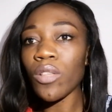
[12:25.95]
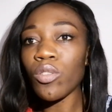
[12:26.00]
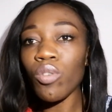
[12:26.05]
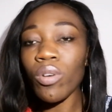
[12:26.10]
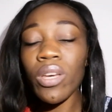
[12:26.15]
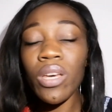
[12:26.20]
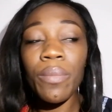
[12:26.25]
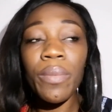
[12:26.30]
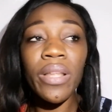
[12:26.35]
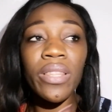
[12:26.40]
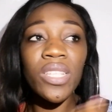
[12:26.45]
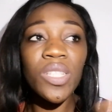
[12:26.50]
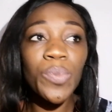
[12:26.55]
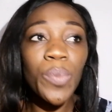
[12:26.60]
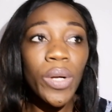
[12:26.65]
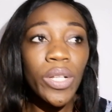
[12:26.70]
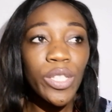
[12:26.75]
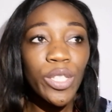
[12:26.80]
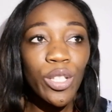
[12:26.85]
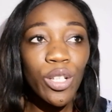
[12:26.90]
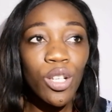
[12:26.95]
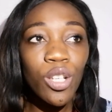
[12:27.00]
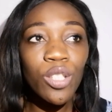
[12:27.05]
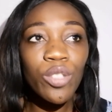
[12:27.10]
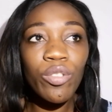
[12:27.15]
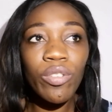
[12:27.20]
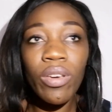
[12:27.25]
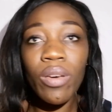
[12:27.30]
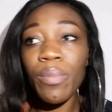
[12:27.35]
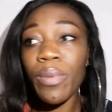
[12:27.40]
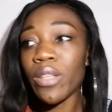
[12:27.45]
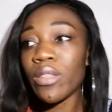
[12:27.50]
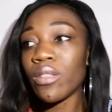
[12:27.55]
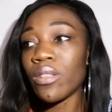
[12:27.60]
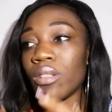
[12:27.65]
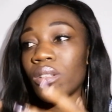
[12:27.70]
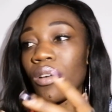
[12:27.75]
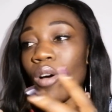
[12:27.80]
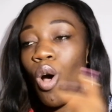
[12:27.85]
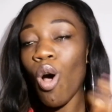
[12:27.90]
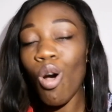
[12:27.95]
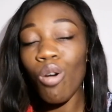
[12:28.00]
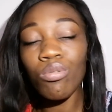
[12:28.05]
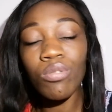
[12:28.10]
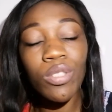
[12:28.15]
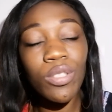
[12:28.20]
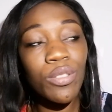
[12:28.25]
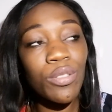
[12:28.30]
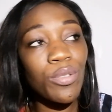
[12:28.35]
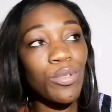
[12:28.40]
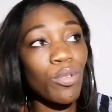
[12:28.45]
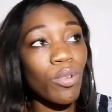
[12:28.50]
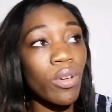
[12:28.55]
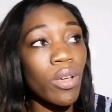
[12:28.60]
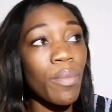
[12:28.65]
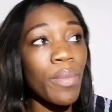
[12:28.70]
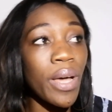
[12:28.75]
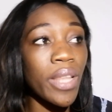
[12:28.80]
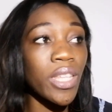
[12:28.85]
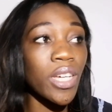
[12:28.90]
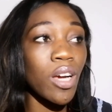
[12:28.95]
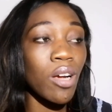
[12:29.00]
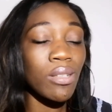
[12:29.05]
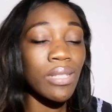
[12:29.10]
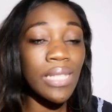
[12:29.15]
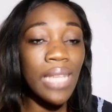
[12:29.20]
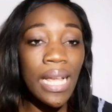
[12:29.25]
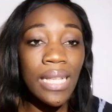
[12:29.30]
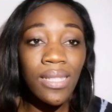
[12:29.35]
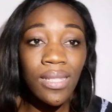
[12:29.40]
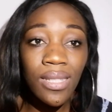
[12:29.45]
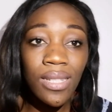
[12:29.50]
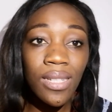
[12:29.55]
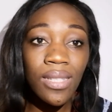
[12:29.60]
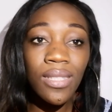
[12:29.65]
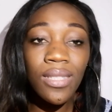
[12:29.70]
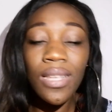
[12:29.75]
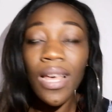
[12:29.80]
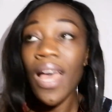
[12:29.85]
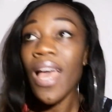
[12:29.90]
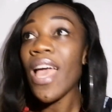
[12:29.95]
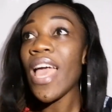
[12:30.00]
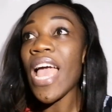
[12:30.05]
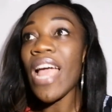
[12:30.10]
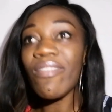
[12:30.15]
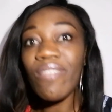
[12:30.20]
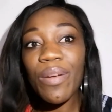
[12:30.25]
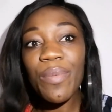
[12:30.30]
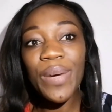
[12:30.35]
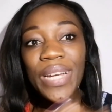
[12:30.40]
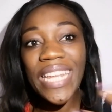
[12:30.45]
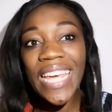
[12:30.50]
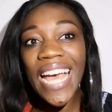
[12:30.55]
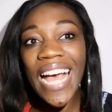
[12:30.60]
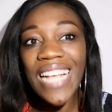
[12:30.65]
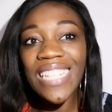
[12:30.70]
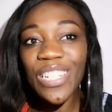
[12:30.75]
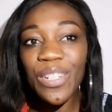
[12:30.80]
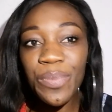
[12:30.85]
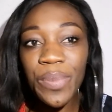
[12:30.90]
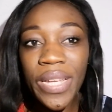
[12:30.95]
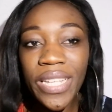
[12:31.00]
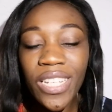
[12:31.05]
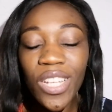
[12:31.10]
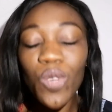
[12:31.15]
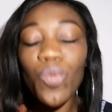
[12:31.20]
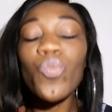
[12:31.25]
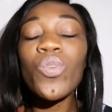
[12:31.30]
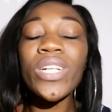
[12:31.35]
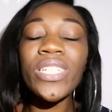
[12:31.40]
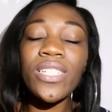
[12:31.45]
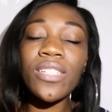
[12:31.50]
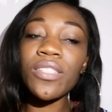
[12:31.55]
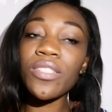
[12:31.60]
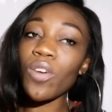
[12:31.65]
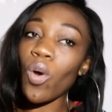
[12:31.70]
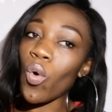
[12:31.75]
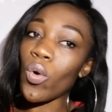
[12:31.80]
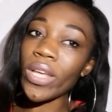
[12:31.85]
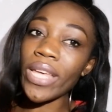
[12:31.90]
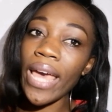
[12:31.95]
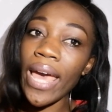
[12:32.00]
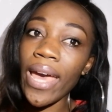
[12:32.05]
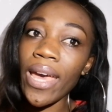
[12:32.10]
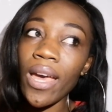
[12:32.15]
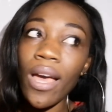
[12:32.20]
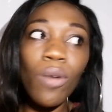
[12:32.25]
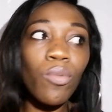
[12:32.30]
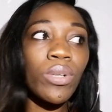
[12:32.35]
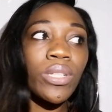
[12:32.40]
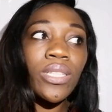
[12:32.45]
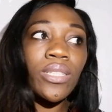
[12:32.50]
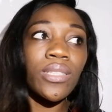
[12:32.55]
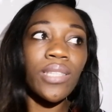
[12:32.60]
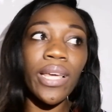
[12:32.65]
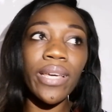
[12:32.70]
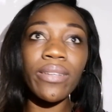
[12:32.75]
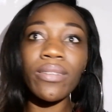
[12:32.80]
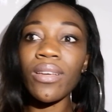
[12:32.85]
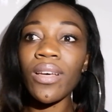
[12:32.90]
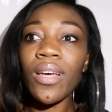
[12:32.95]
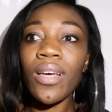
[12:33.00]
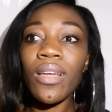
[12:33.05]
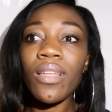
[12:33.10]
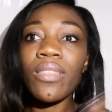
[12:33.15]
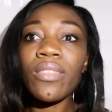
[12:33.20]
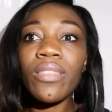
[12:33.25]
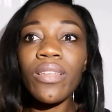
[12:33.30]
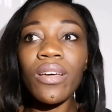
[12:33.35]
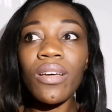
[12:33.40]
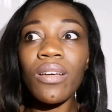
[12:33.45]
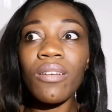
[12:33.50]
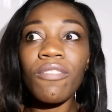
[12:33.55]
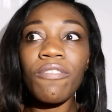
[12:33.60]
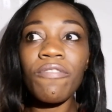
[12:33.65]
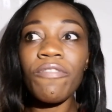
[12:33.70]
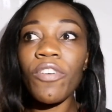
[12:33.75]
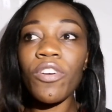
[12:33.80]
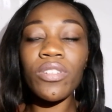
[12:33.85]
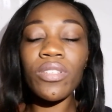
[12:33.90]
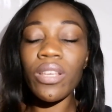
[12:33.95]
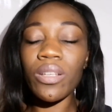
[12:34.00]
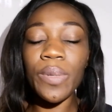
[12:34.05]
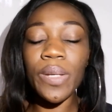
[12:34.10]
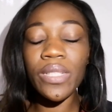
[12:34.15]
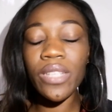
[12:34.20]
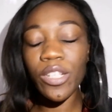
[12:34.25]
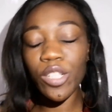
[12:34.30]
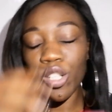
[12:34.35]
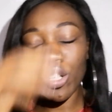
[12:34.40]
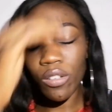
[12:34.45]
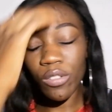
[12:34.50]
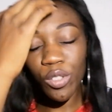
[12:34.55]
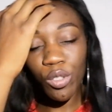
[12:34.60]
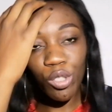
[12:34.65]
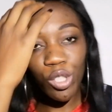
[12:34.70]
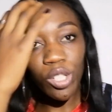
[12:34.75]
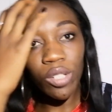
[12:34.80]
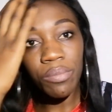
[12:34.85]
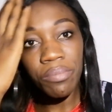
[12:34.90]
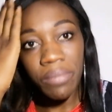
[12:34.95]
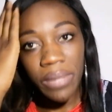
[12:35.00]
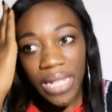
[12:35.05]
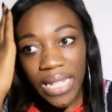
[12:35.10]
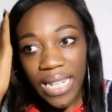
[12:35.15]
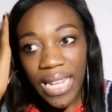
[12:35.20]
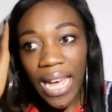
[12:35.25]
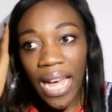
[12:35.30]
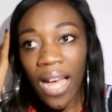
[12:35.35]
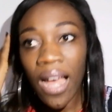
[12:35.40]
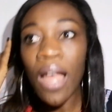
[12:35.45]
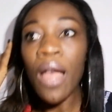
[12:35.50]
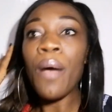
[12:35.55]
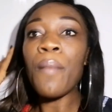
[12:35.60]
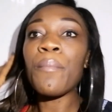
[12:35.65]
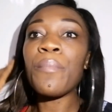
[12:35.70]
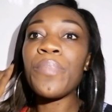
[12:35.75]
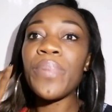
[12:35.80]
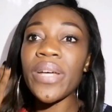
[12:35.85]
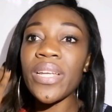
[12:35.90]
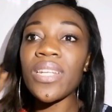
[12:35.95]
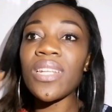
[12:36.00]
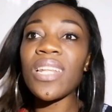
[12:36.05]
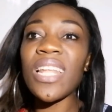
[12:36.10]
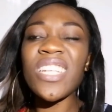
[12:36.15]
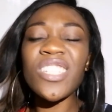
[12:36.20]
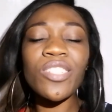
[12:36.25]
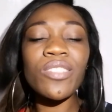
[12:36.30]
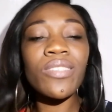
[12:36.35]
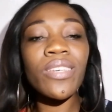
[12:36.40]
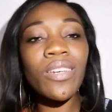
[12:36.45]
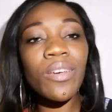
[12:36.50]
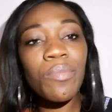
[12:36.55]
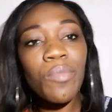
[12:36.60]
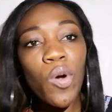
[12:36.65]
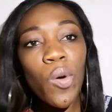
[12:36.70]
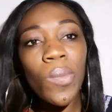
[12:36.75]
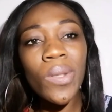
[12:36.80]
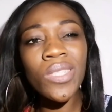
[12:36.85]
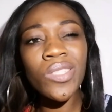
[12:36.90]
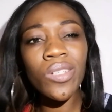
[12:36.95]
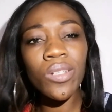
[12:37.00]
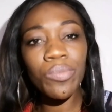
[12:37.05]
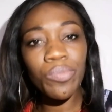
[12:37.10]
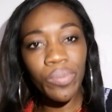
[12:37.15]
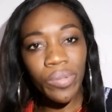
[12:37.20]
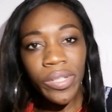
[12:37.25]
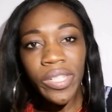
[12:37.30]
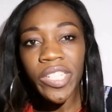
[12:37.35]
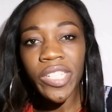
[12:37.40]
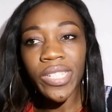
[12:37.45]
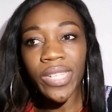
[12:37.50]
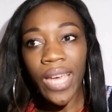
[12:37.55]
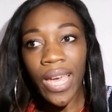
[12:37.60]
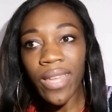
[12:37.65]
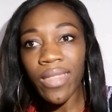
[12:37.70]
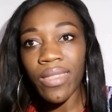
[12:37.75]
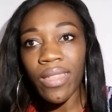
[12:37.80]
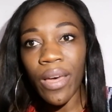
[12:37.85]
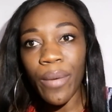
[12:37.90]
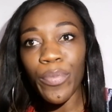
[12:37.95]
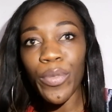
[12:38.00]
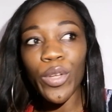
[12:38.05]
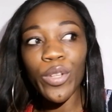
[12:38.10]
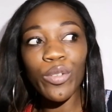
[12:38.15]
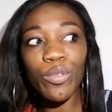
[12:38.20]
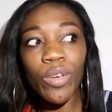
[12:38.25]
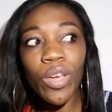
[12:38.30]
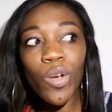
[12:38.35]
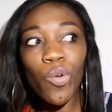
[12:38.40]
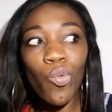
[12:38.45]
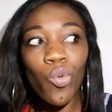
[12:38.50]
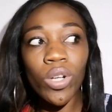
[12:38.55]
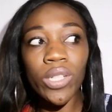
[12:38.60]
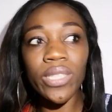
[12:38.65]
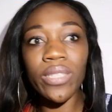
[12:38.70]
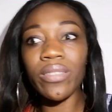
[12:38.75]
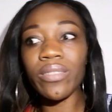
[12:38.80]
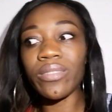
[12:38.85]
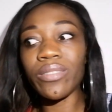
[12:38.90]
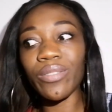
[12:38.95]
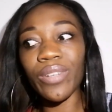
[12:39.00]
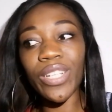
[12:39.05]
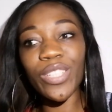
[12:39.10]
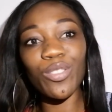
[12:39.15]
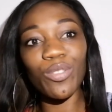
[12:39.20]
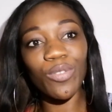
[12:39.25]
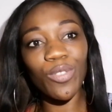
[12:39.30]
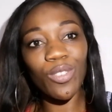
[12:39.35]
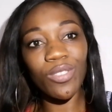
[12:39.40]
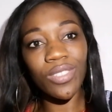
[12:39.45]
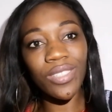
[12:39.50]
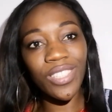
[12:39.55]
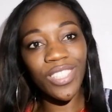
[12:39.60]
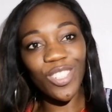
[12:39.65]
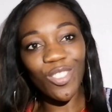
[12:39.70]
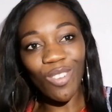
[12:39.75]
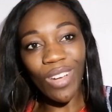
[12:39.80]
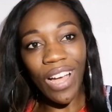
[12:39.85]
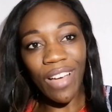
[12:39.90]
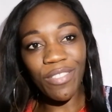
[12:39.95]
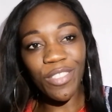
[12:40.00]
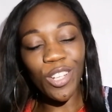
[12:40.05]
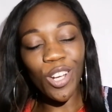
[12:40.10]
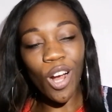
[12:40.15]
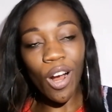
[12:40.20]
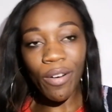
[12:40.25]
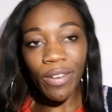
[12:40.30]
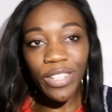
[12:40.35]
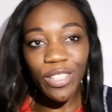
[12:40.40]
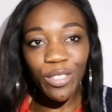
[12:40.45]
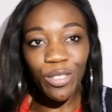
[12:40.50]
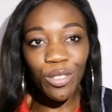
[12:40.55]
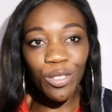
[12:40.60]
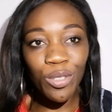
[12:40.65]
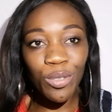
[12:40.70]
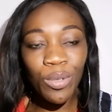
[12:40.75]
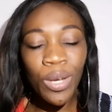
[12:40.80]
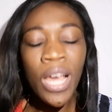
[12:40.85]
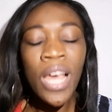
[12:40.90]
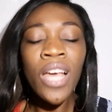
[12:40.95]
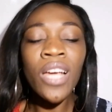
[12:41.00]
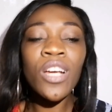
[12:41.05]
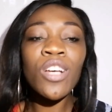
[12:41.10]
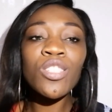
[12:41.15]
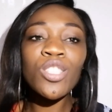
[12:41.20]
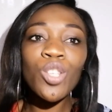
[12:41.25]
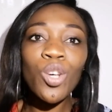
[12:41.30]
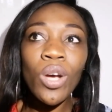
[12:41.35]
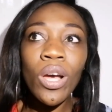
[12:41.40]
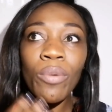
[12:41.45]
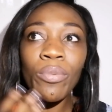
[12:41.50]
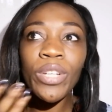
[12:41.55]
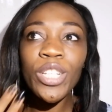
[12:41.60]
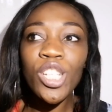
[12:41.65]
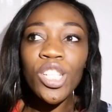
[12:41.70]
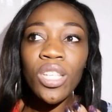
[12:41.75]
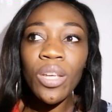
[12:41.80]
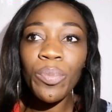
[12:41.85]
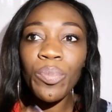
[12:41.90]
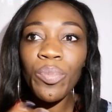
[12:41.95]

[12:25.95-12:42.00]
Talking about the sponsors, talking about the hosts, talking about the contestants. Everybody has an opinion, which is okay, and which is like the first expectation of social media. But let's just take a moment to appreciate them. They're doing what the rest of us did not have the courage to do. So can we just